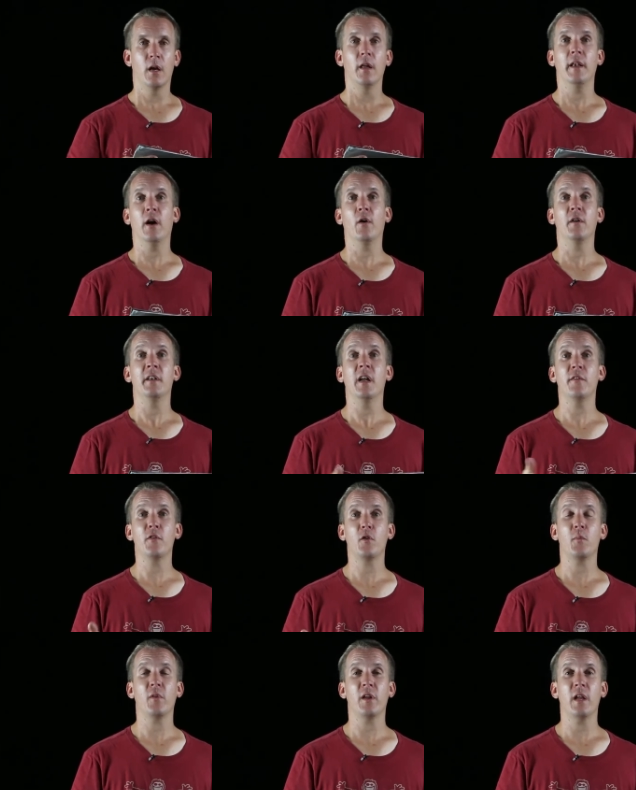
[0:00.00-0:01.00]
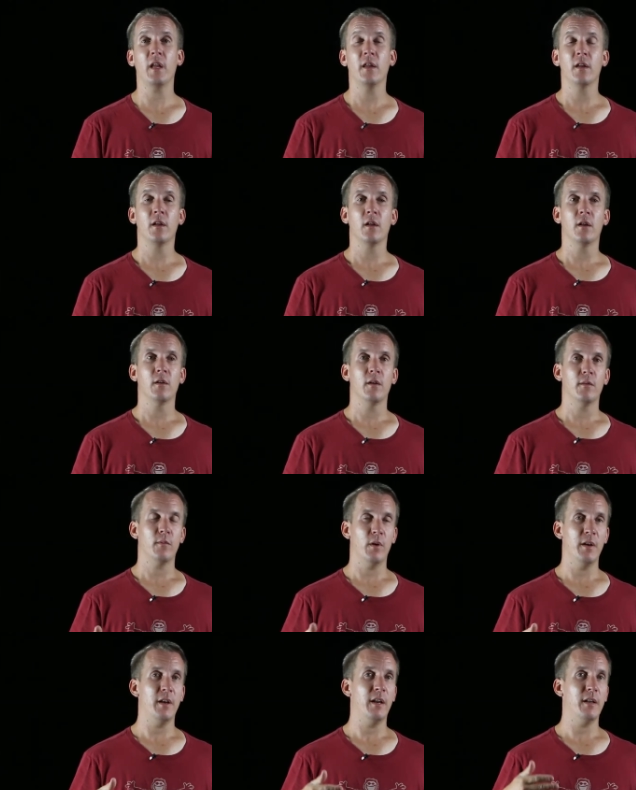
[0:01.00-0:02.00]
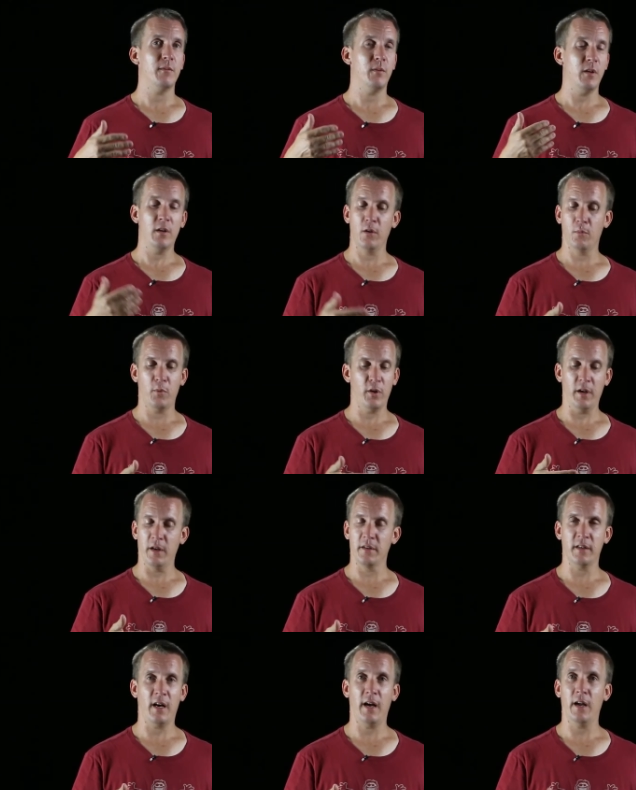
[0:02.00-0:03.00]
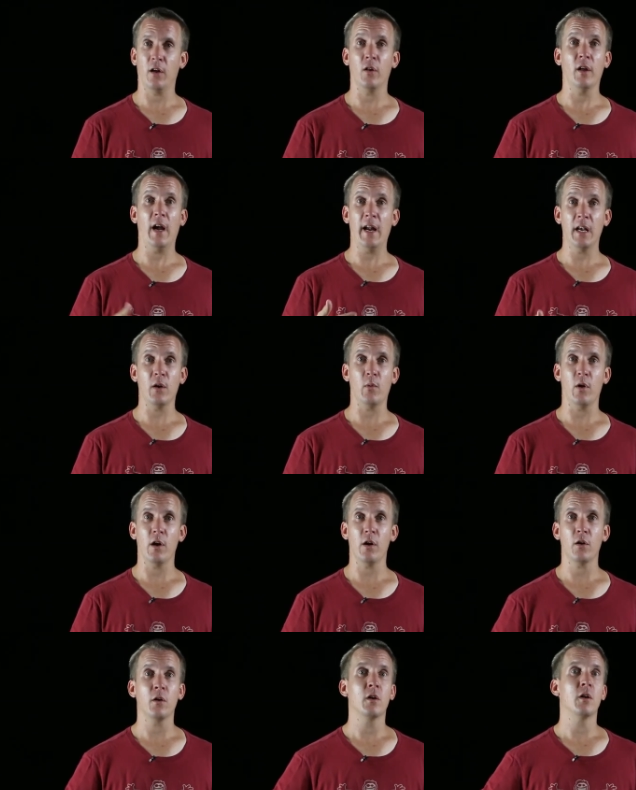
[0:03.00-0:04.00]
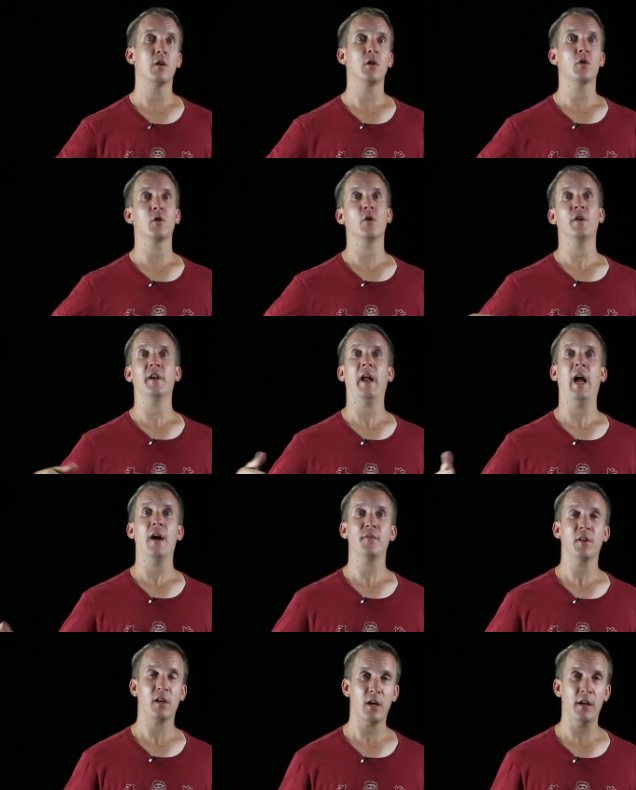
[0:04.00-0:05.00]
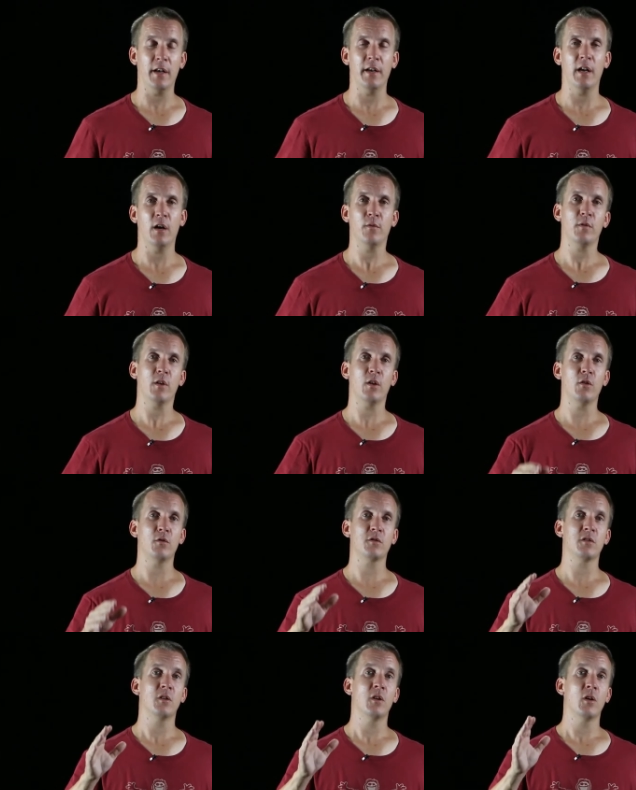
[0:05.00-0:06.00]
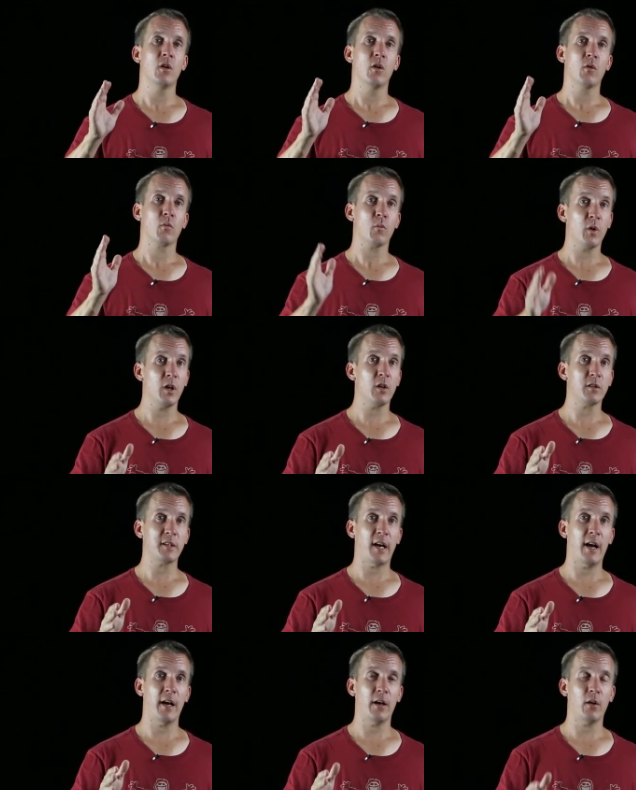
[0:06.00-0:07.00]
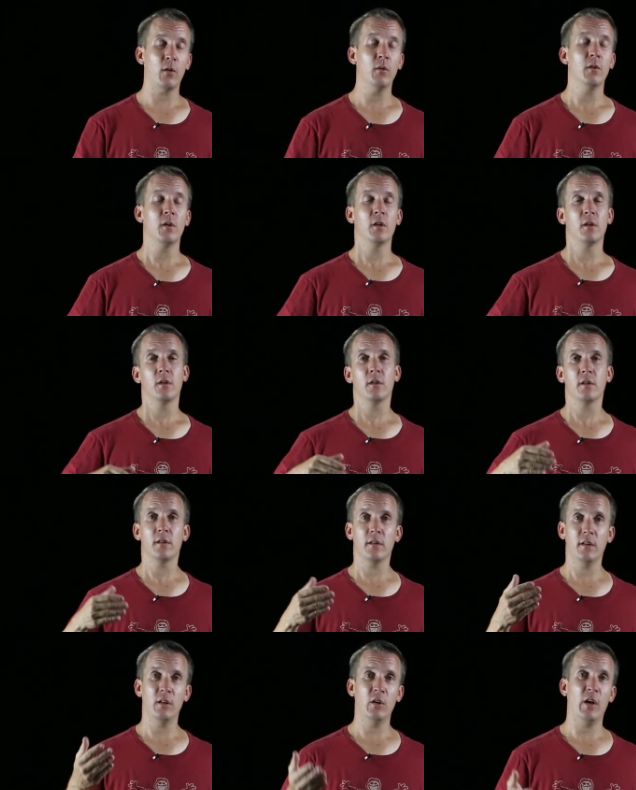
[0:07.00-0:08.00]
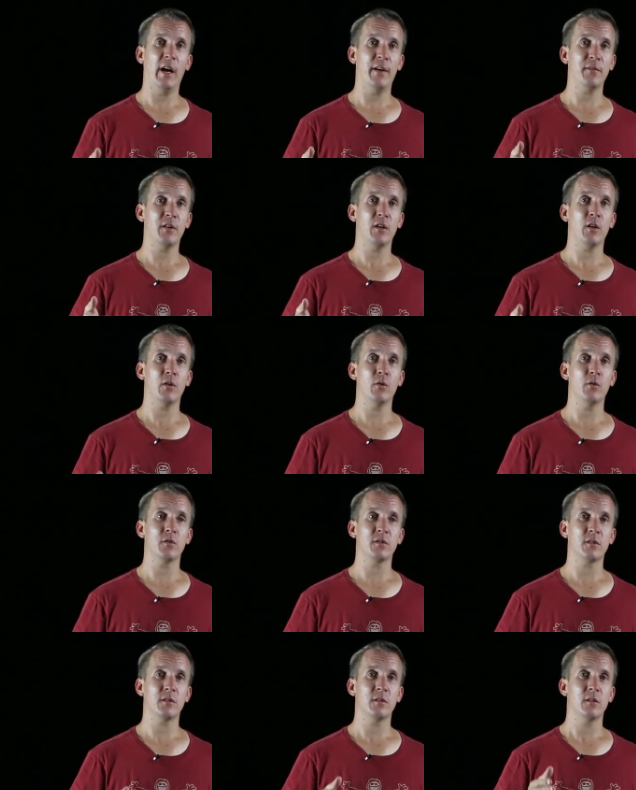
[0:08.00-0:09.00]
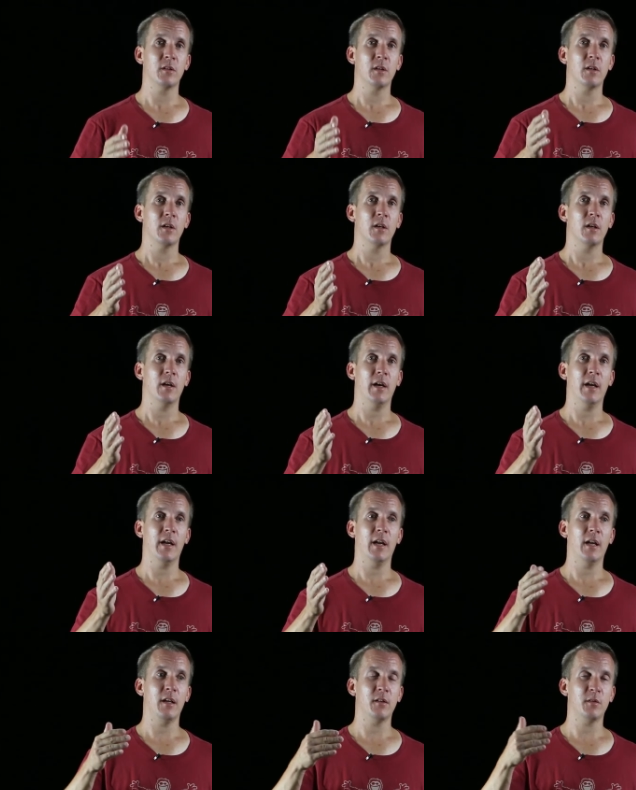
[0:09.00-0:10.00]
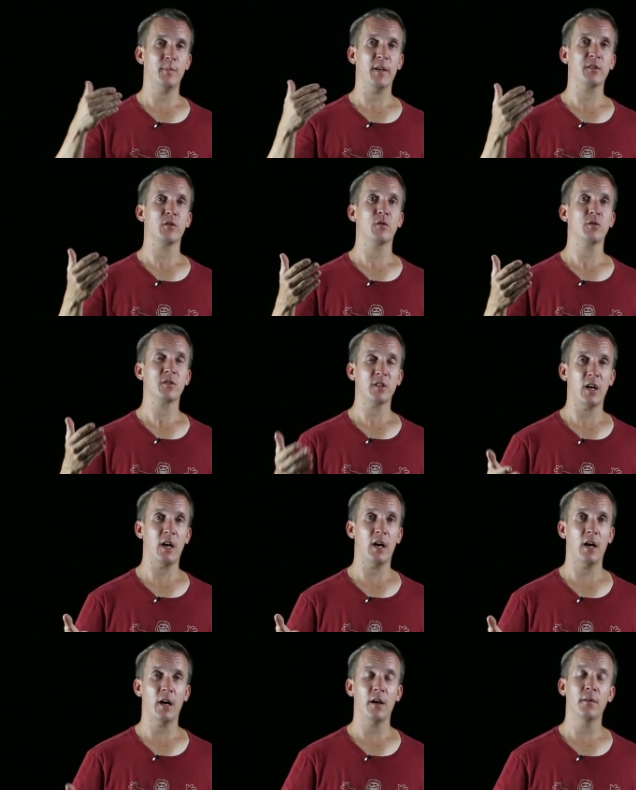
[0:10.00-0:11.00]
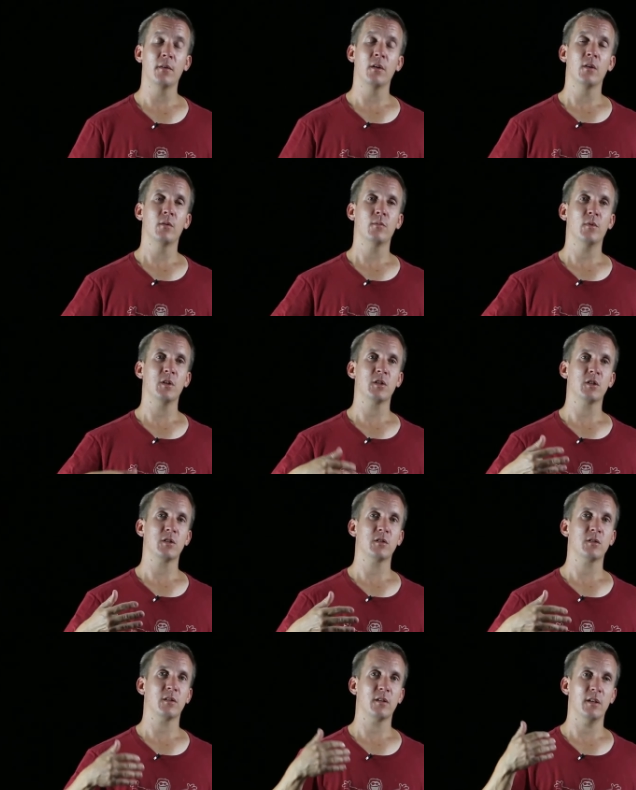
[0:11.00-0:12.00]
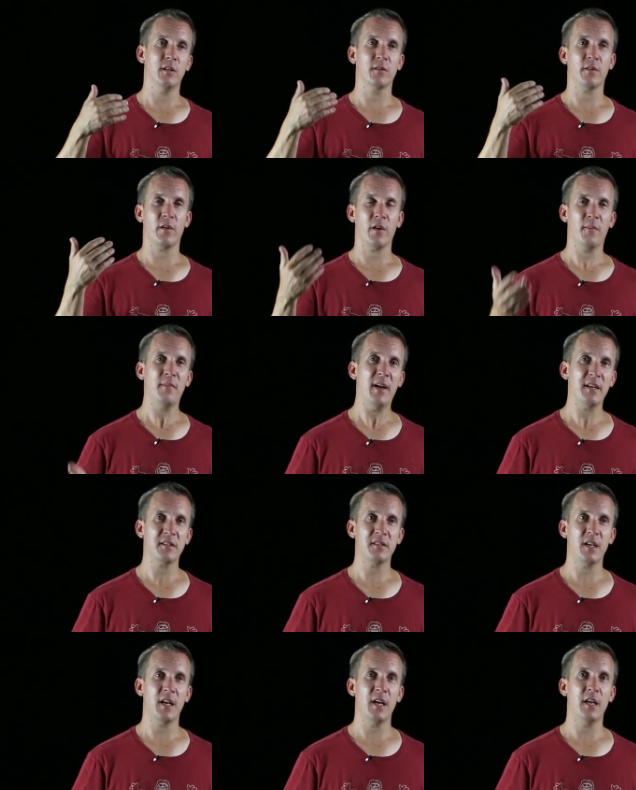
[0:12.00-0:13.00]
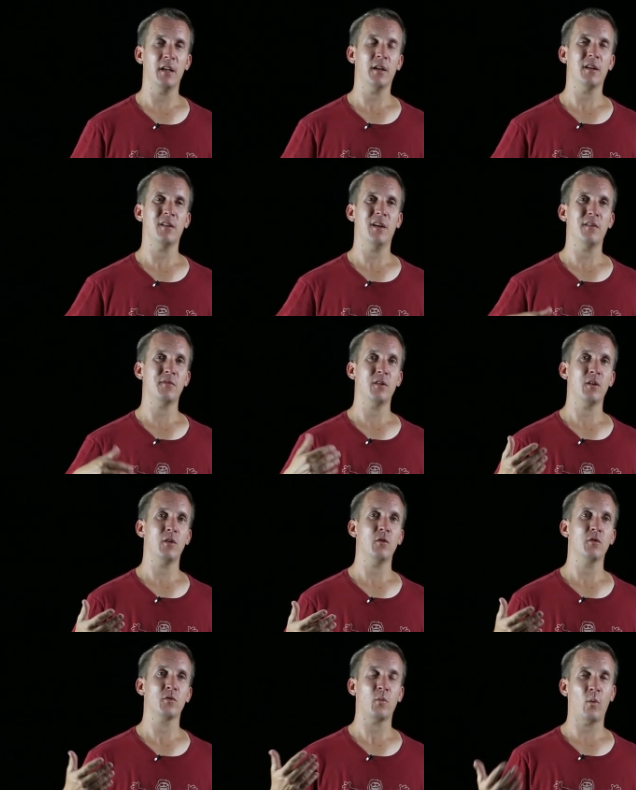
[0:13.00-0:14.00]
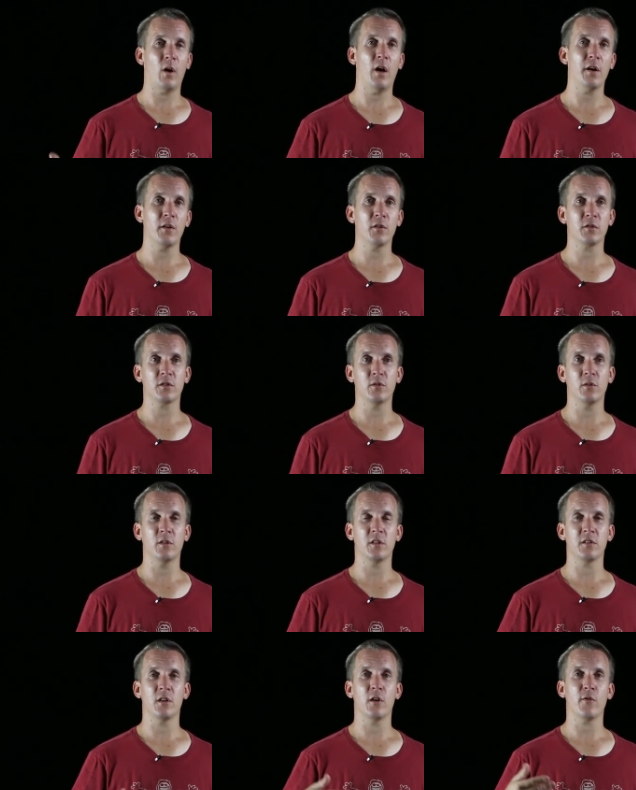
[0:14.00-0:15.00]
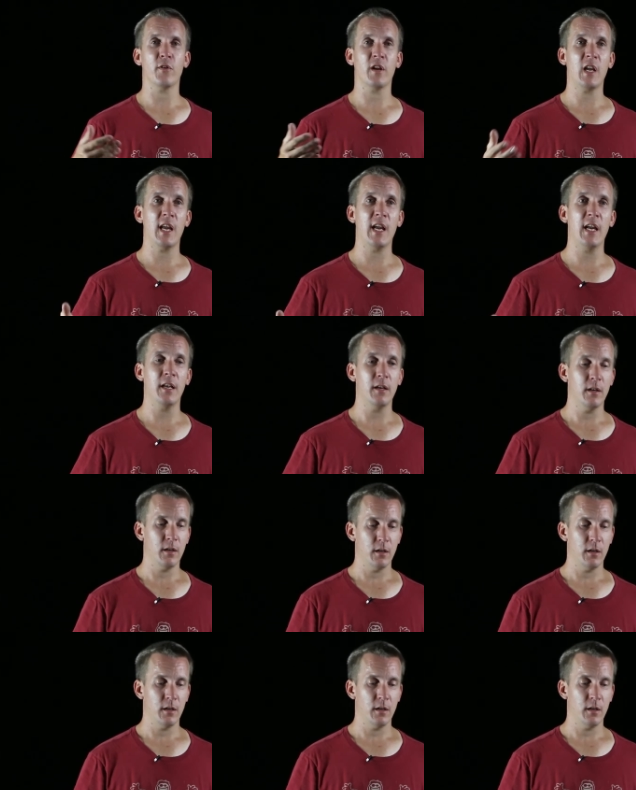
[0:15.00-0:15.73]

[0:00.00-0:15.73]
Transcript: Now inevitably, when you put in tile anywhere, you're going to have to cut it. Now if you used real tile, you have to use a special saw, which is very messy, and you have to use water so it doesn't overheat.